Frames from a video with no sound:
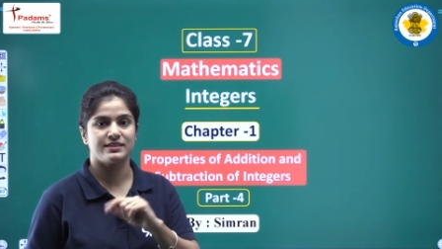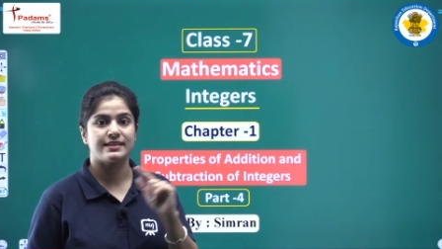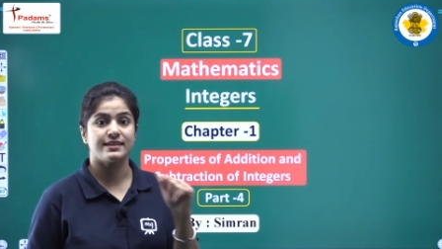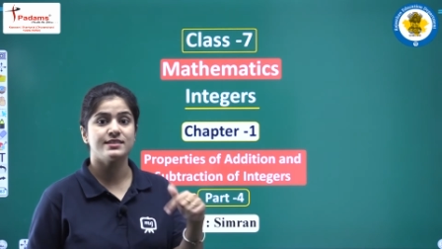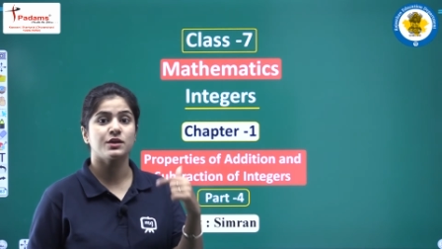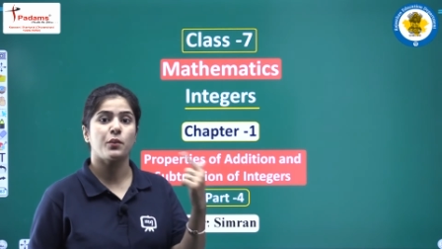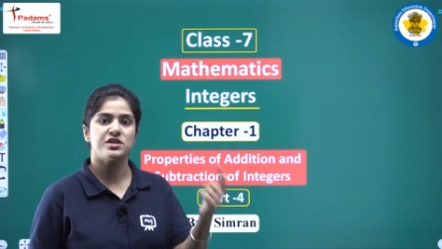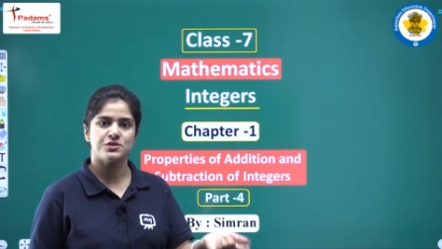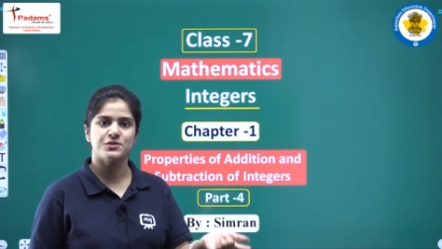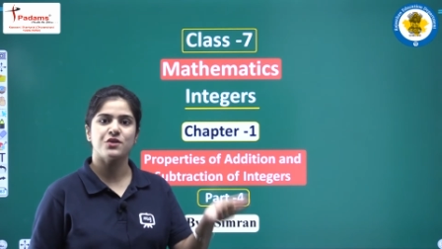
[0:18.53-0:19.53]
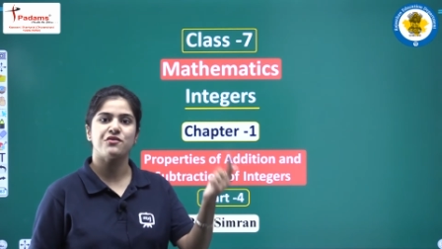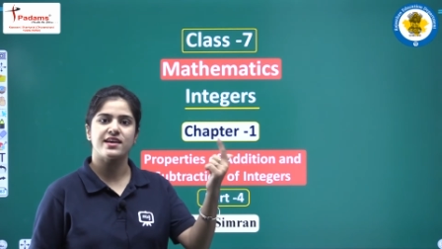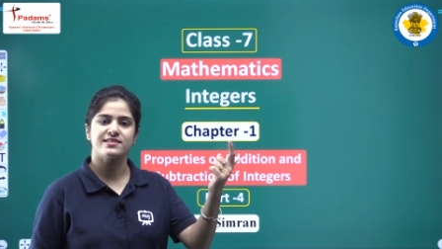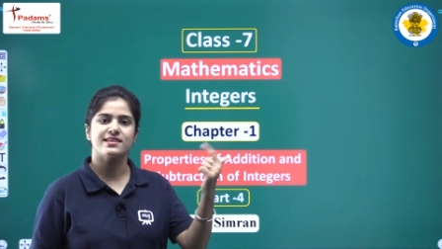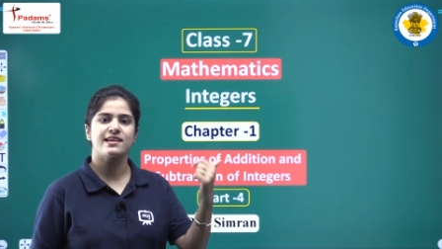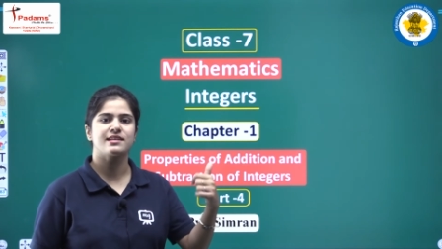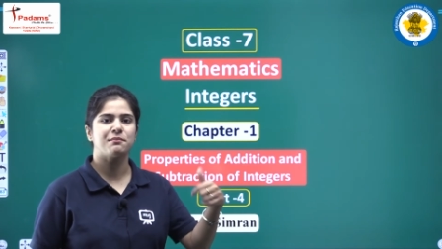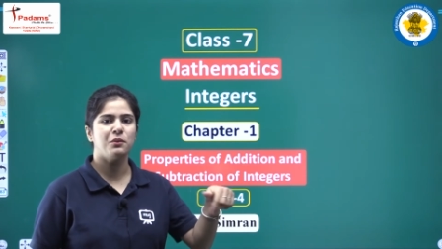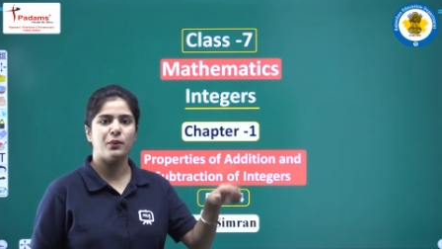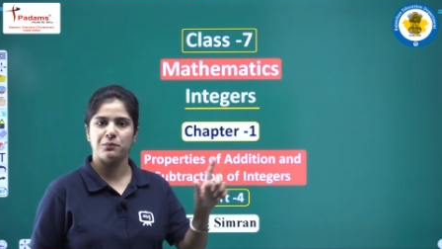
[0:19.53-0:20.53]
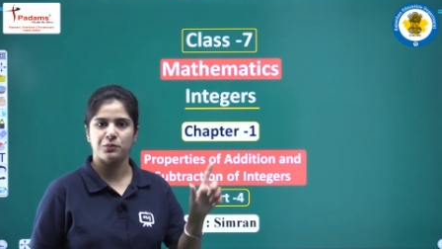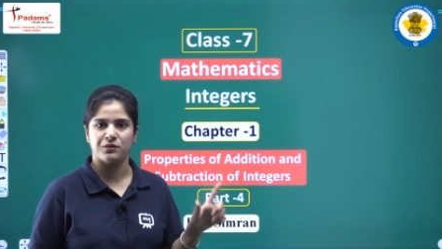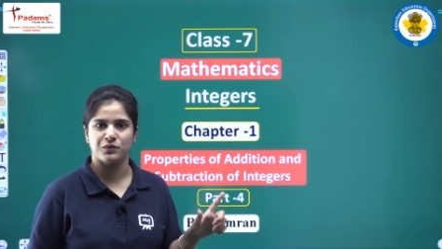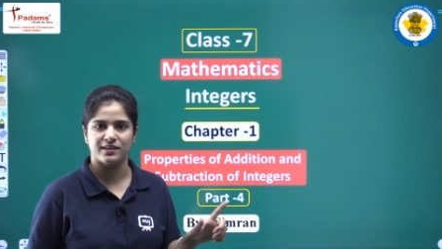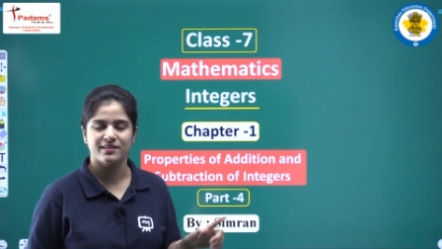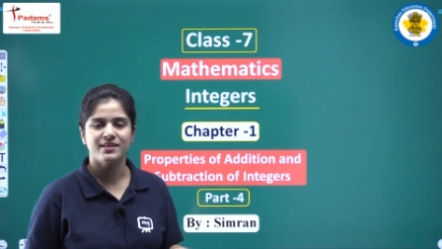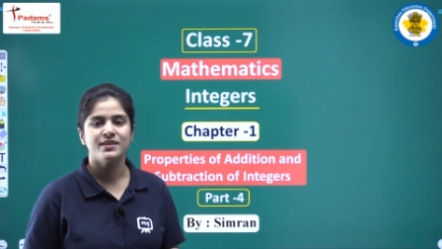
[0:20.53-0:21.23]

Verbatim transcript: that is the questions of exercise number one point one.